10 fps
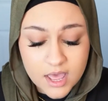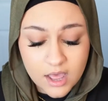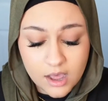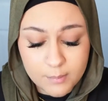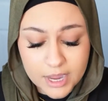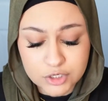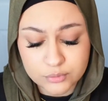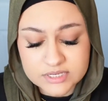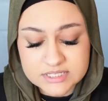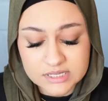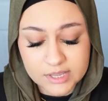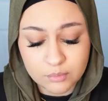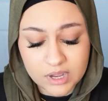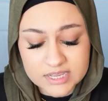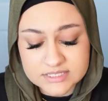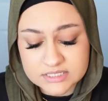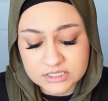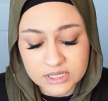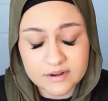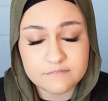I noticed that, like, what I see
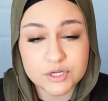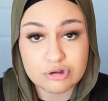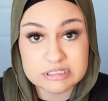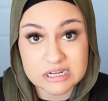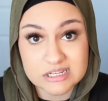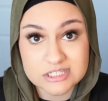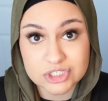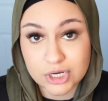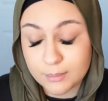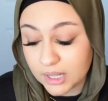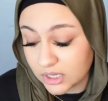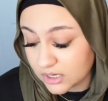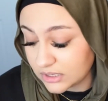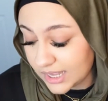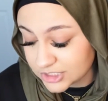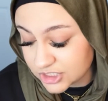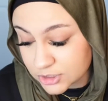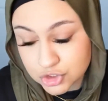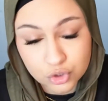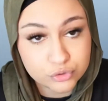a lot of videos on Instagram, a lot of lash
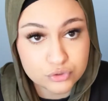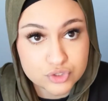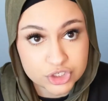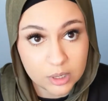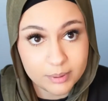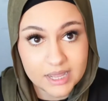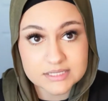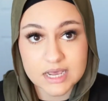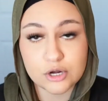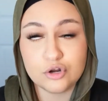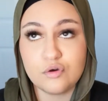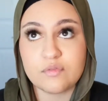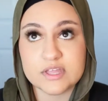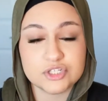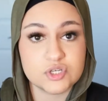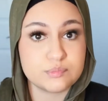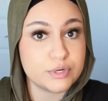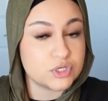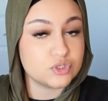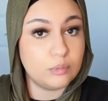techs don't use gel pads. I don't know if that's just
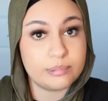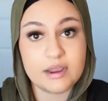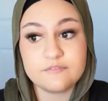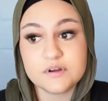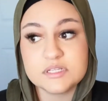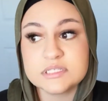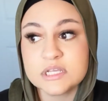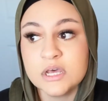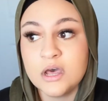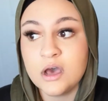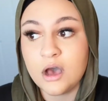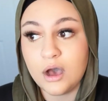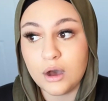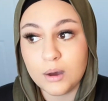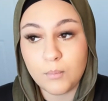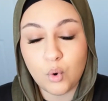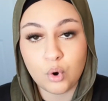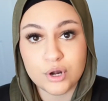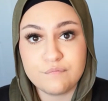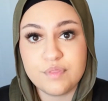personal preference,
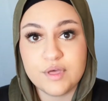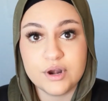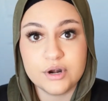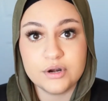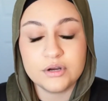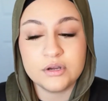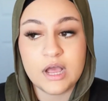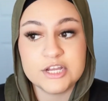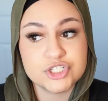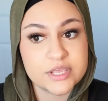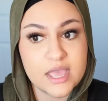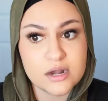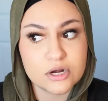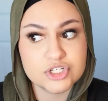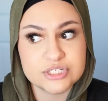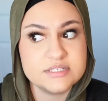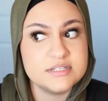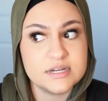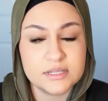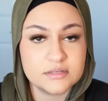or if their educator just
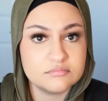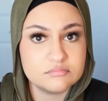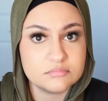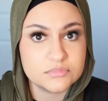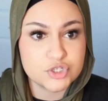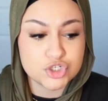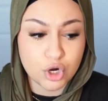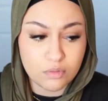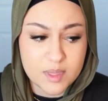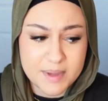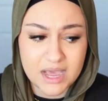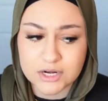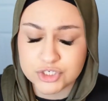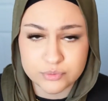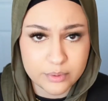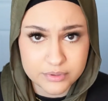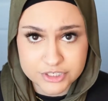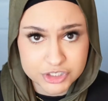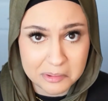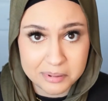didn't show them how to do it with
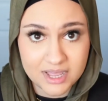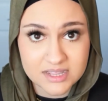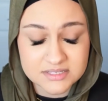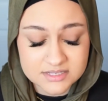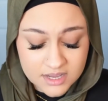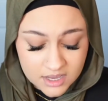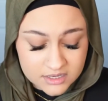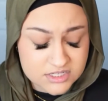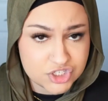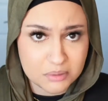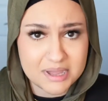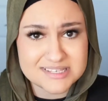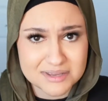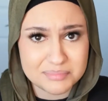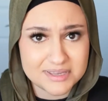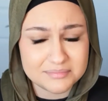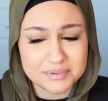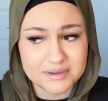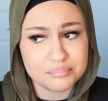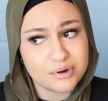gel pads, because gel pads can be a
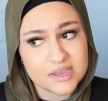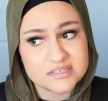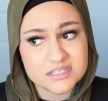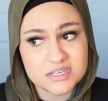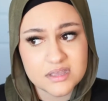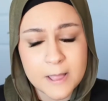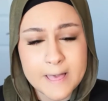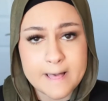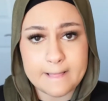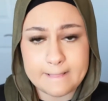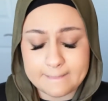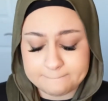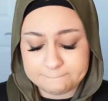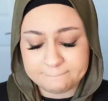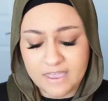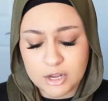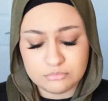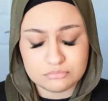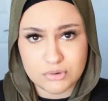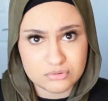bit pricey, and
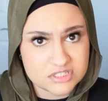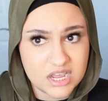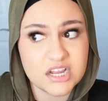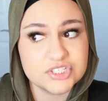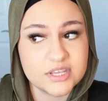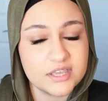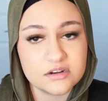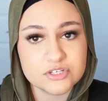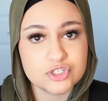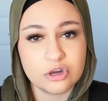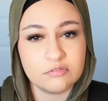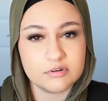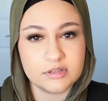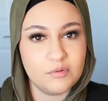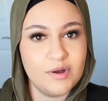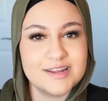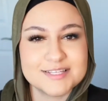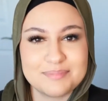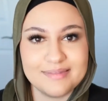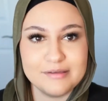most educators don't really want to
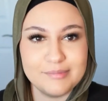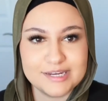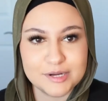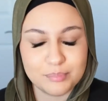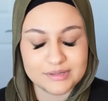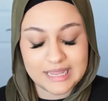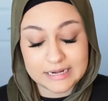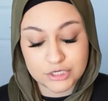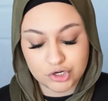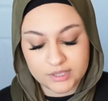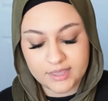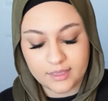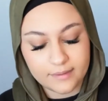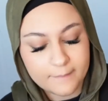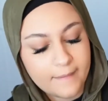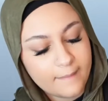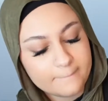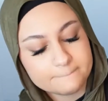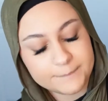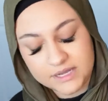spend the money to put that in your kit.
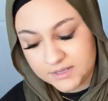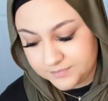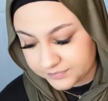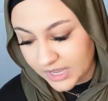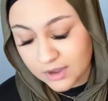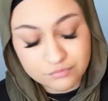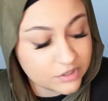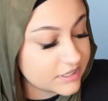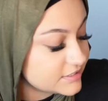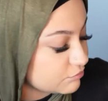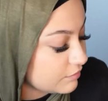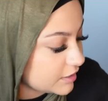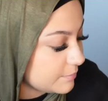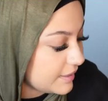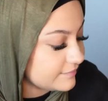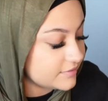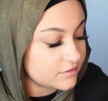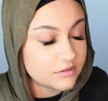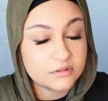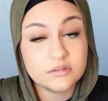But I really recommend
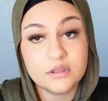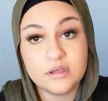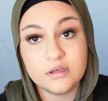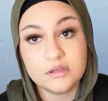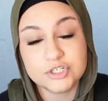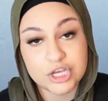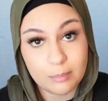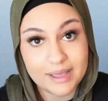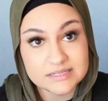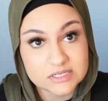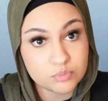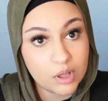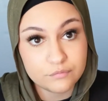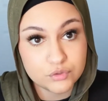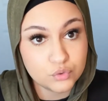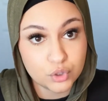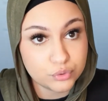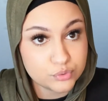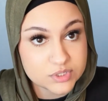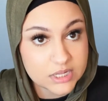the gel pads as well if you don't
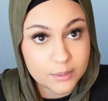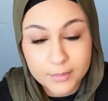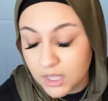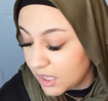use them.